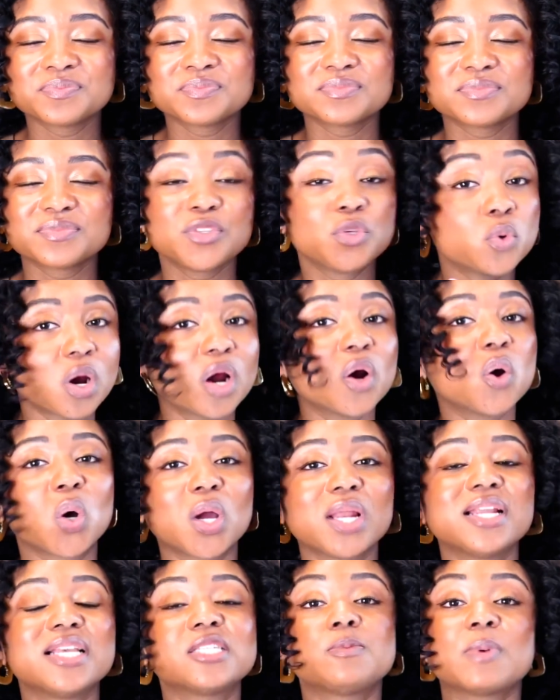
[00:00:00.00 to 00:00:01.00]
You are
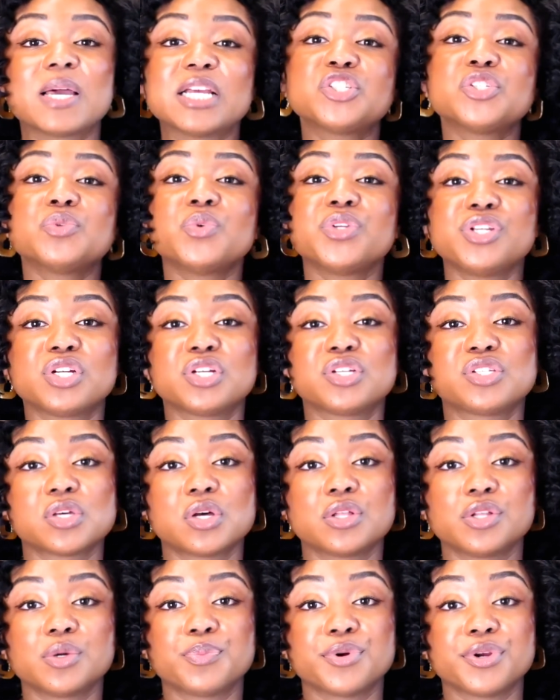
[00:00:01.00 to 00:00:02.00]
on, especially when you're a
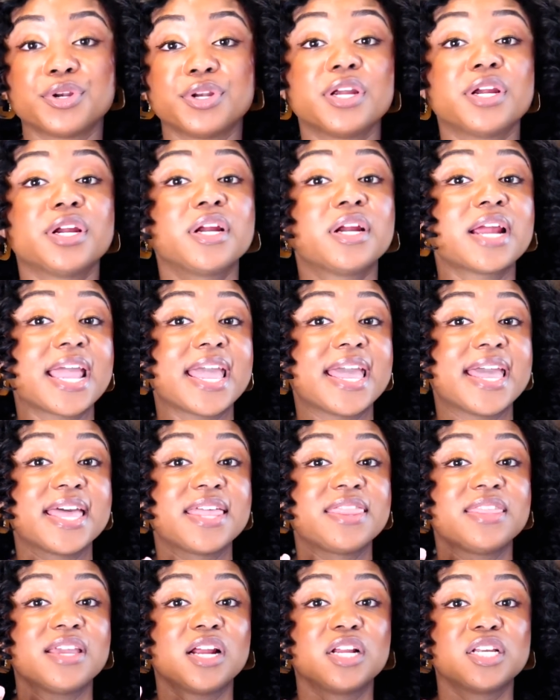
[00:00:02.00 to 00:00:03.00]
solopreneur
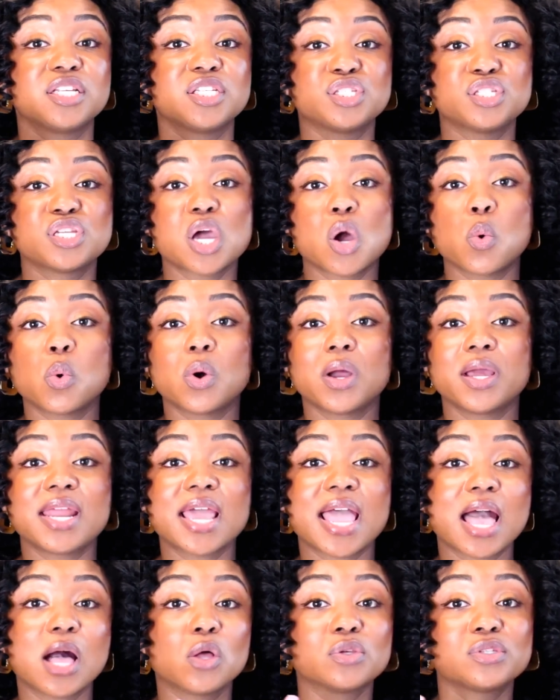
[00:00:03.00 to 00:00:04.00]
and there is no one
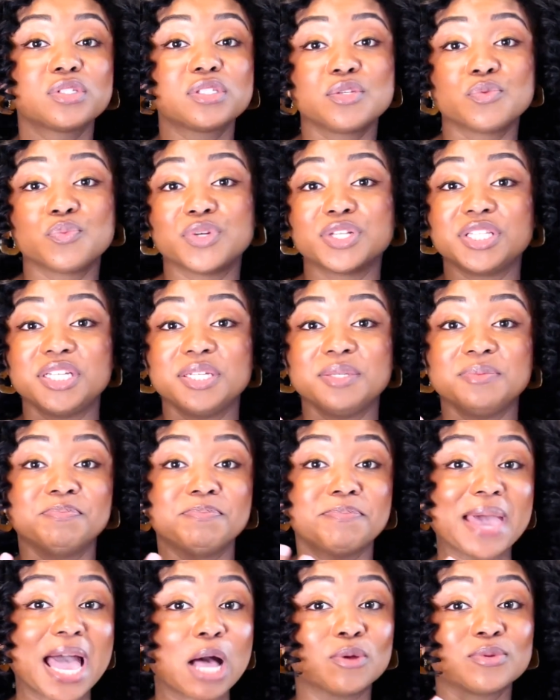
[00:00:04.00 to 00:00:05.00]
else to really
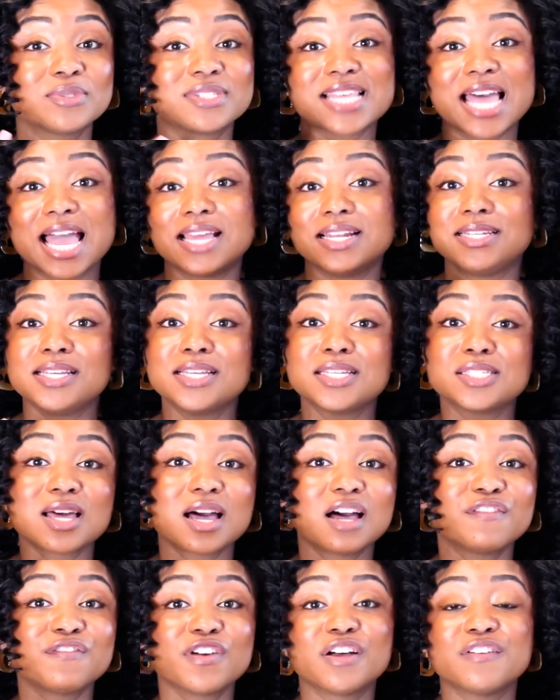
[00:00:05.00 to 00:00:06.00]
bounce ideas
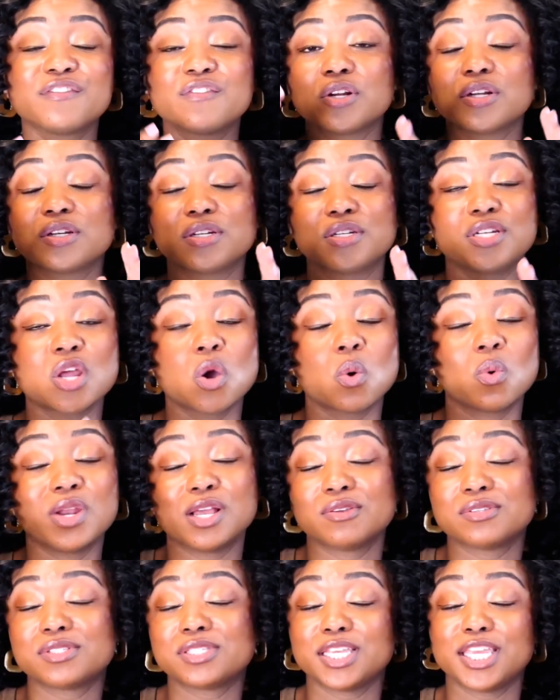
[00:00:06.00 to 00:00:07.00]
off of, or no one
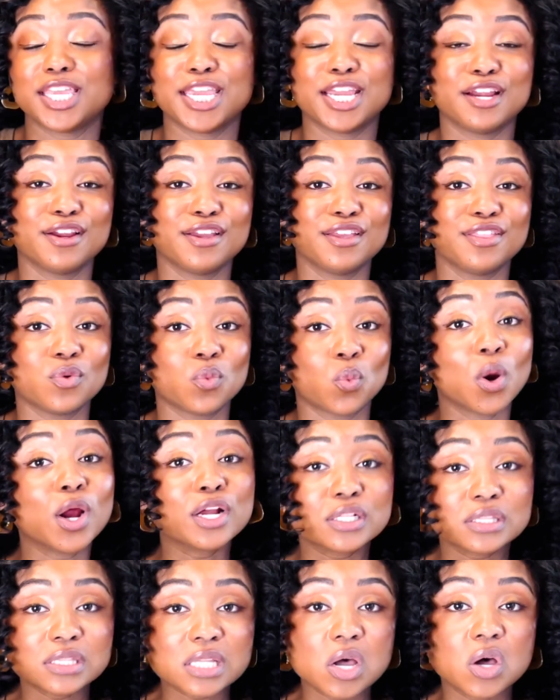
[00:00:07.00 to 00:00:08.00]
else to carry the
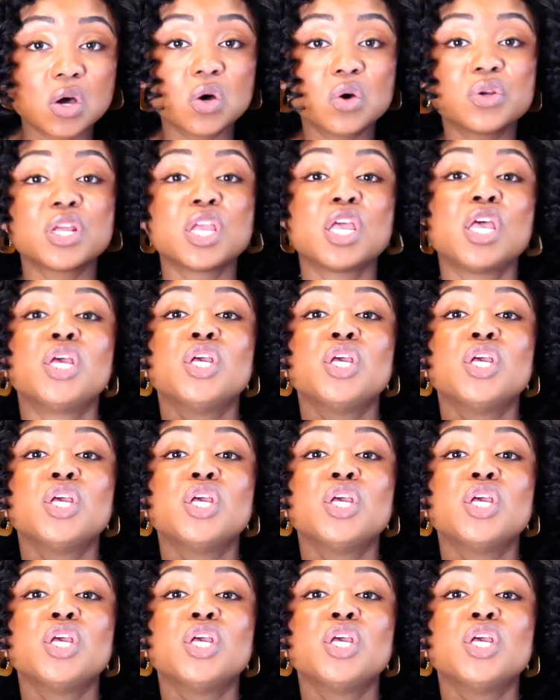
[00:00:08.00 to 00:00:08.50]
workload.